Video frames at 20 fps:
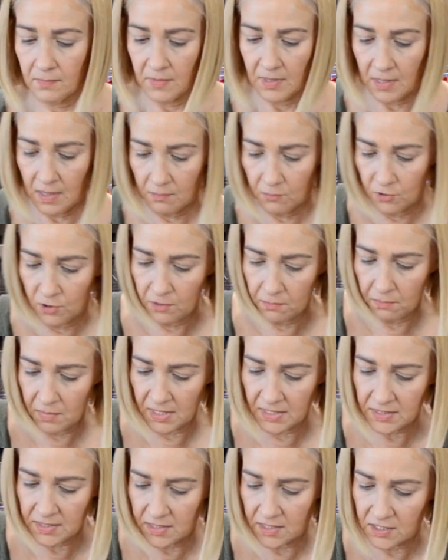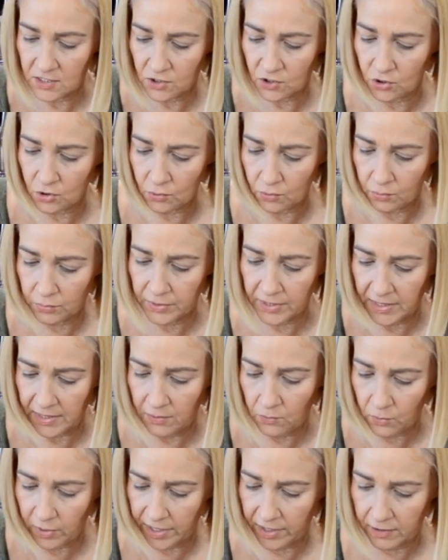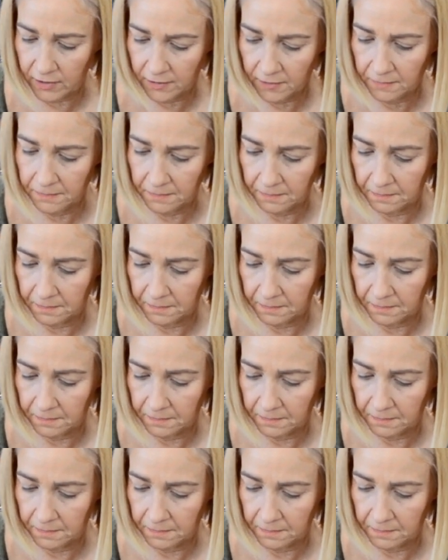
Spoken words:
I'm going to mix these two really well.